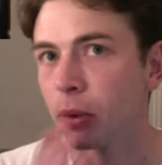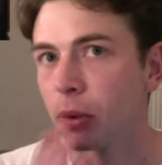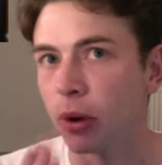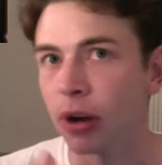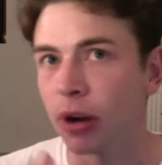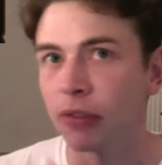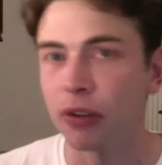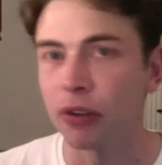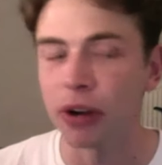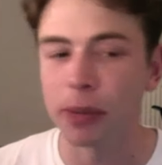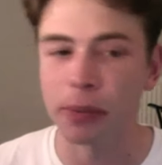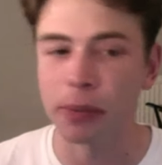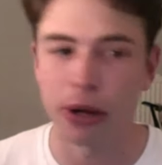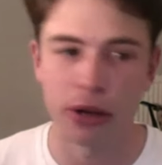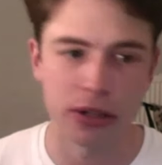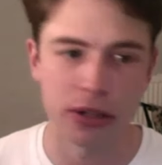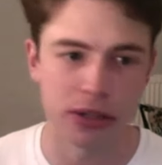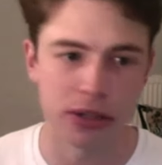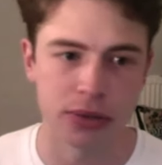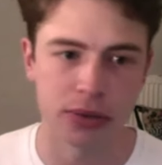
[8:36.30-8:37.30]
Well, a very
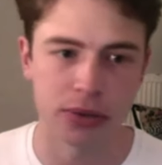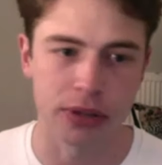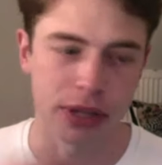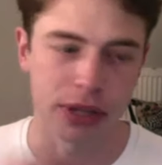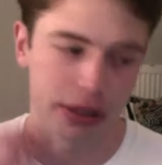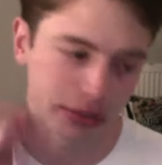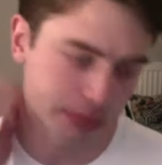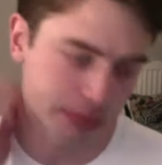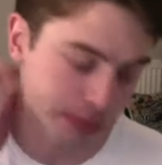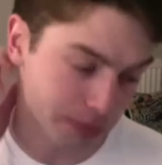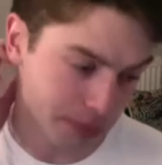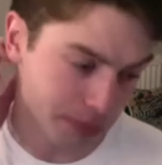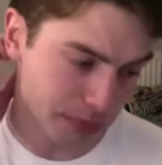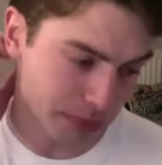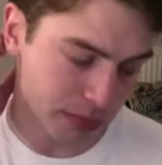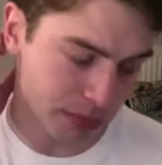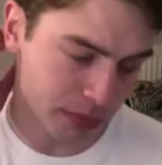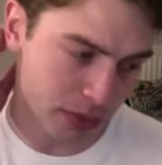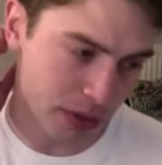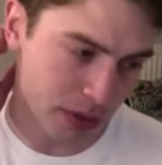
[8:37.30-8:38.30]
personal thing.
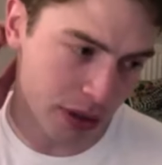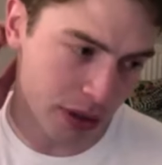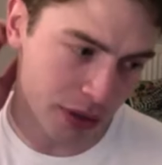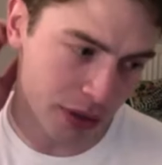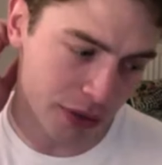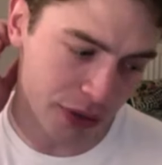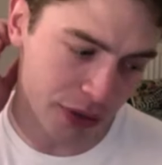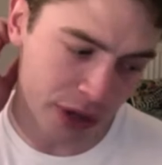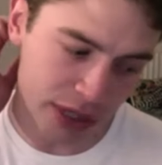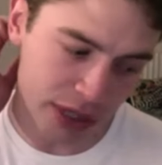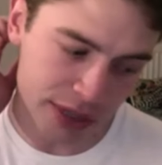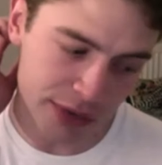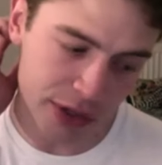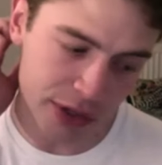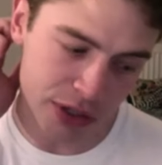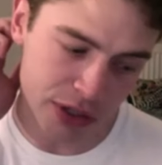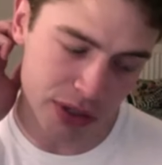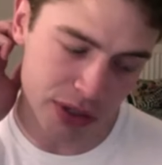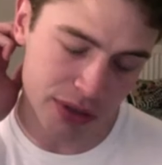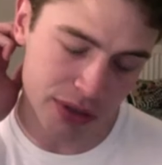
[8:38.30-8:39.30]
The first
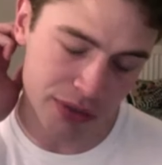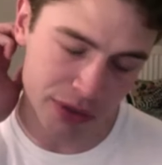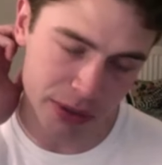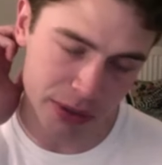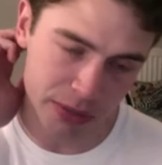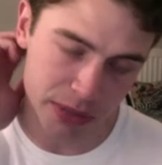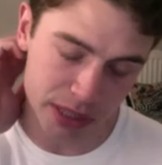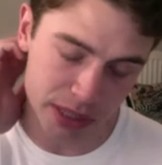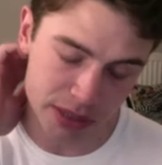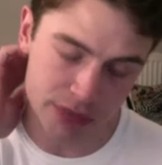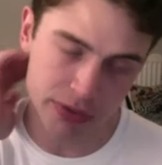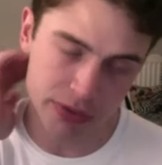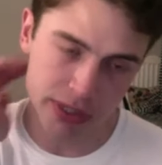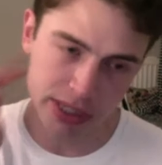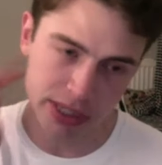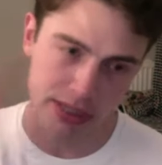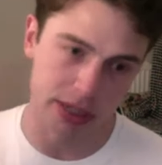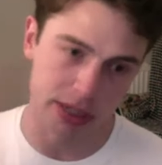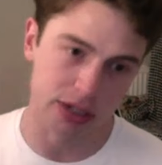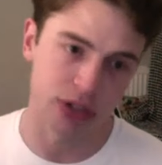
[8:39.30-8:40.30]
version of the film doesn't
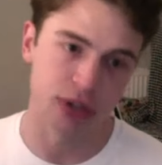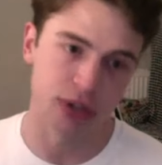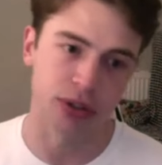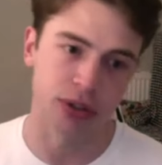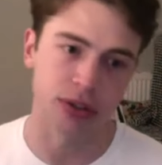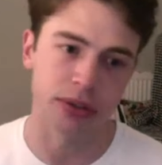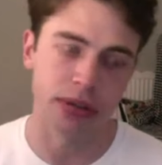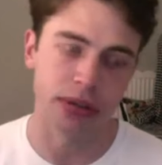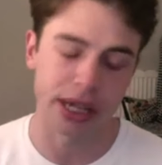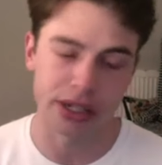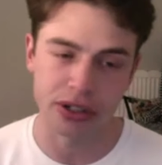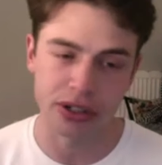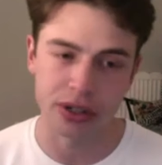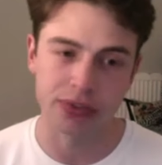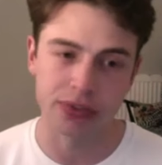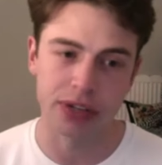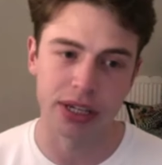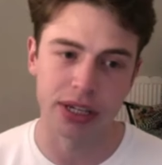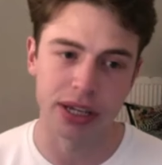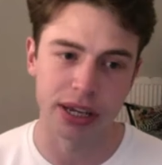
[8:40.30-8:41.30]
really touch on
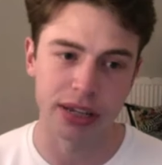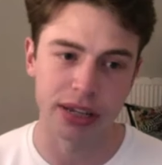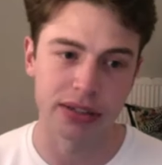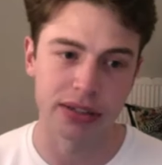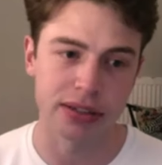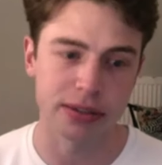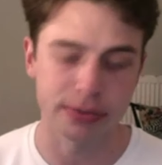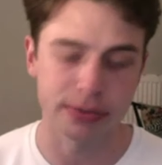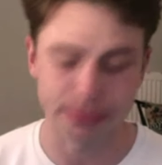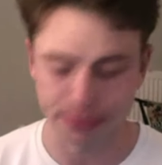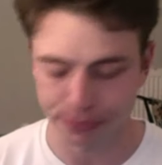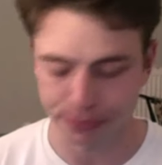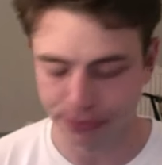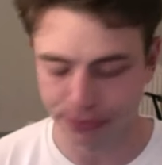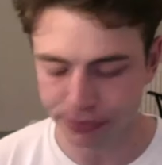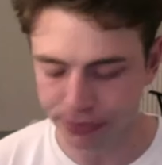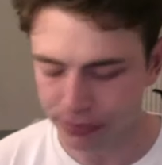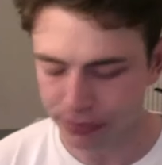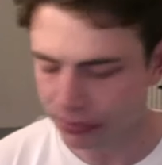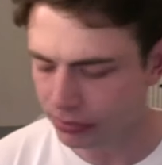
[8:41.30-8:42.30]
HIV and AIDS.
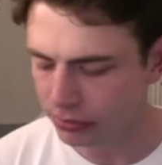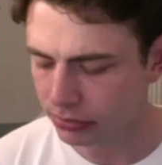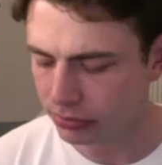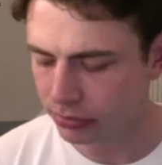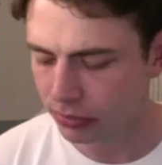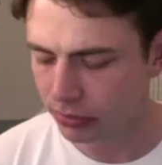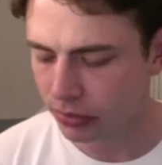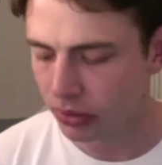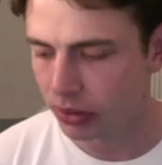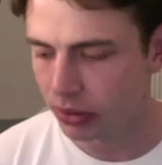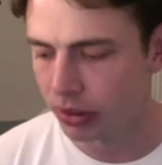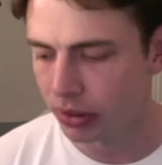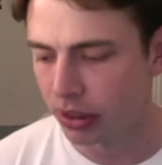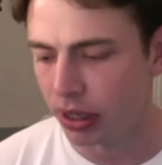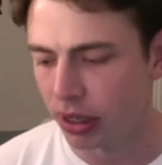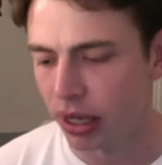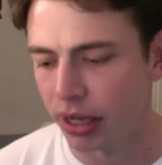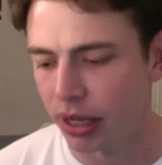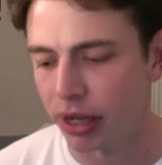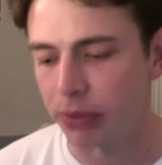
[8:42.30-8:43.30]

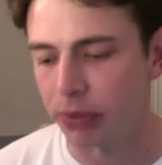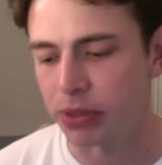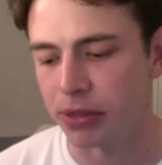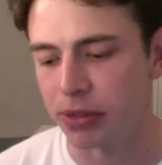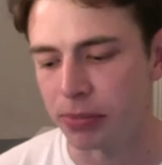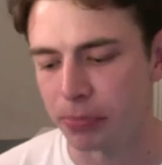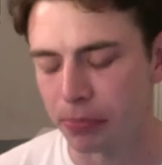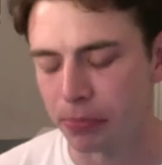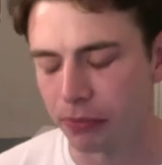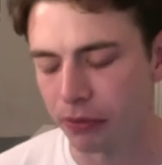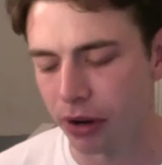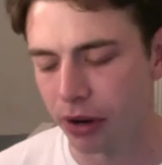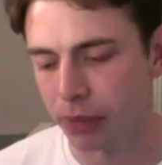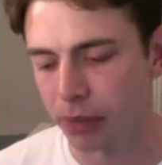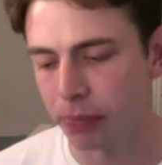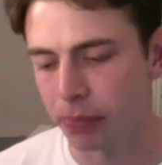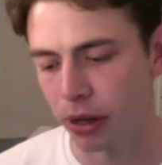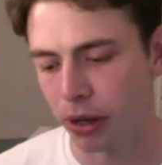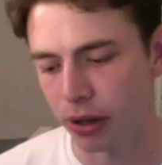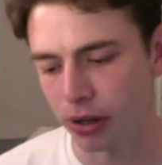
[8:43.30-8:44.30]
And that was a
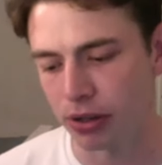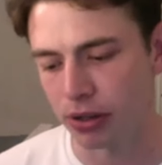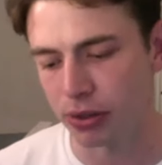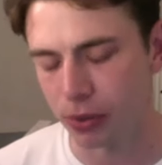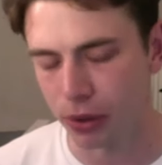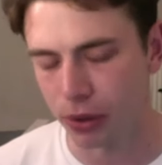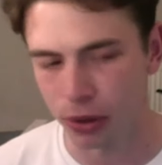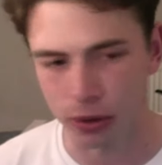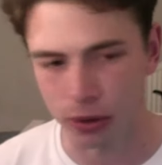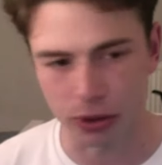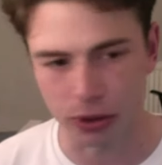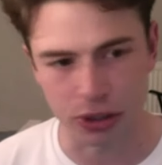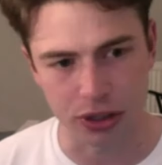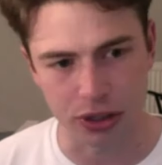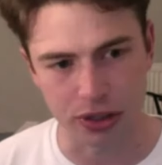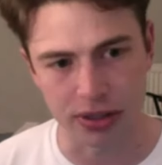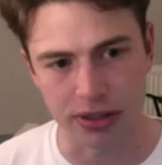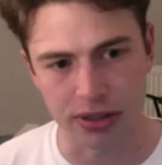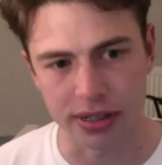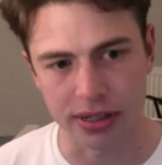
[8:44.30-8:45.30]
very personal,
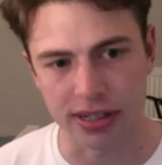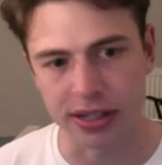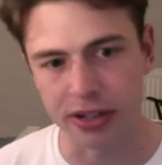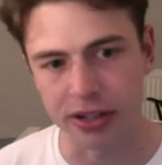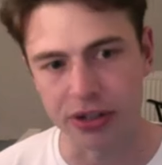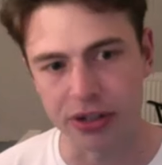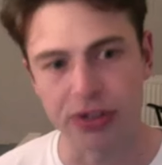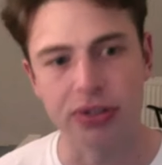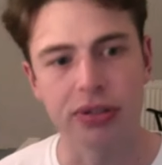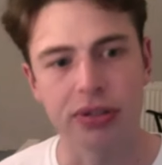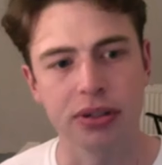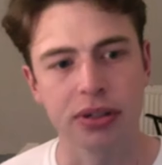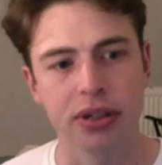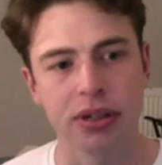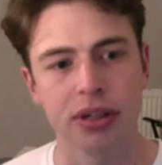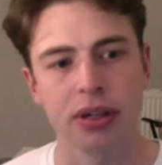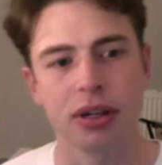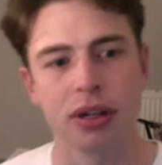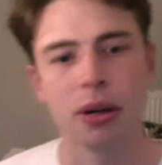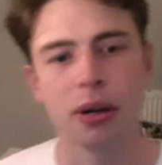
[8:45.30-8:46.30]
conscious decision
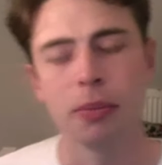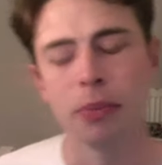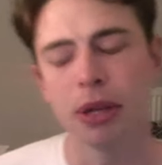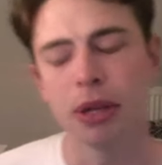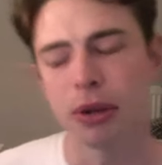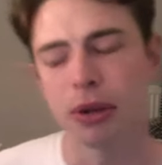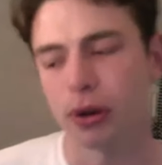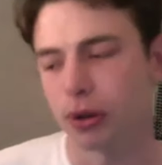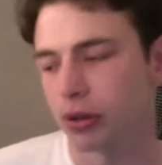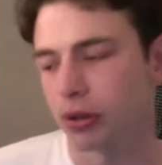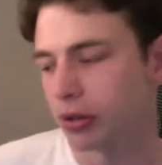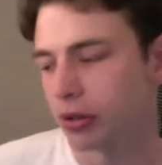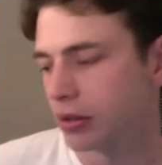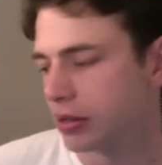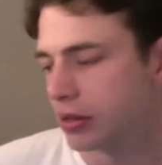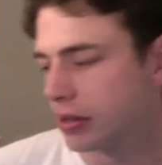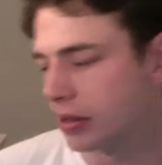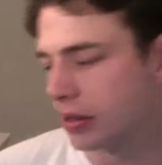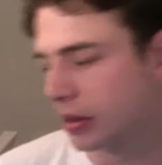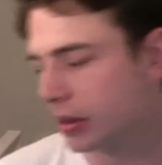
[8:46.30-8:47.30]

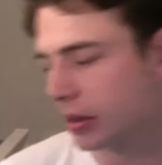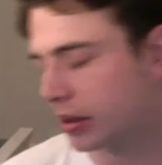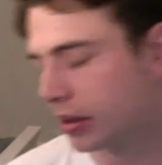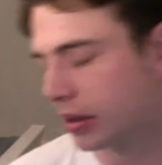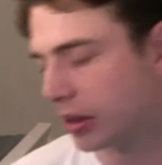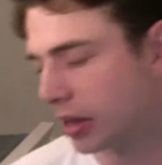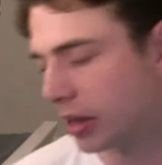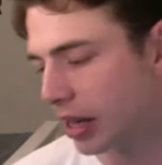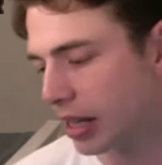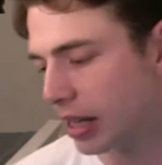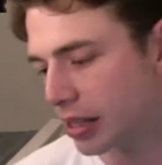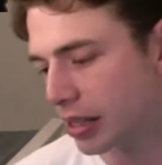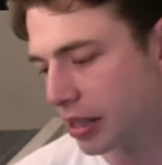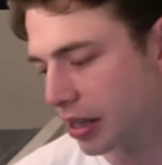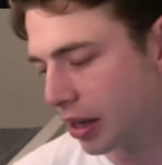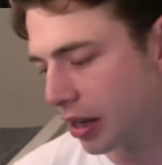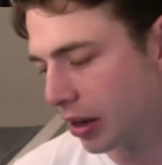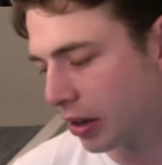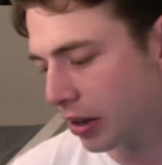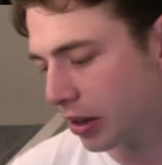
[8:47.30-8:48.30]
because as a
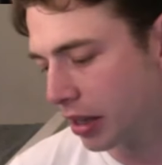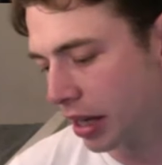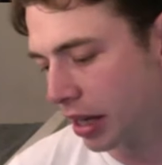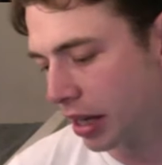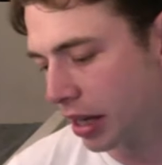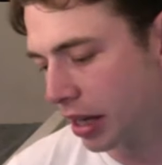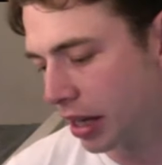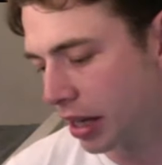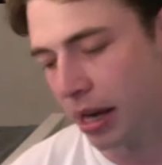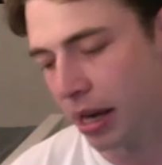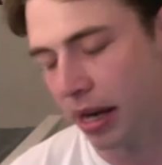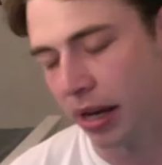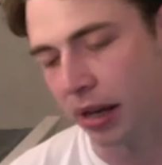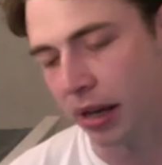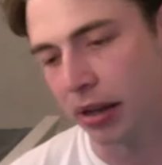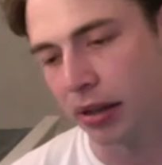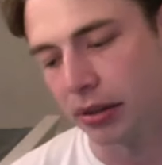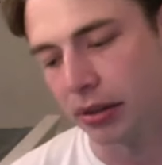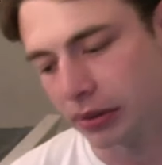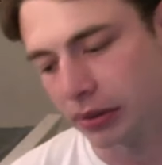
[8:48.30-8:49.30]
young gay
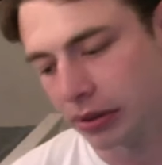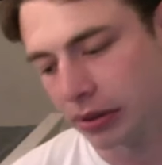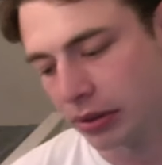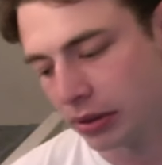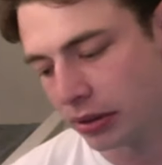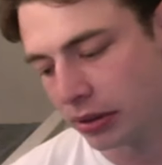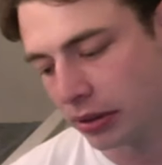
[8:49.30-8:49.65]
man,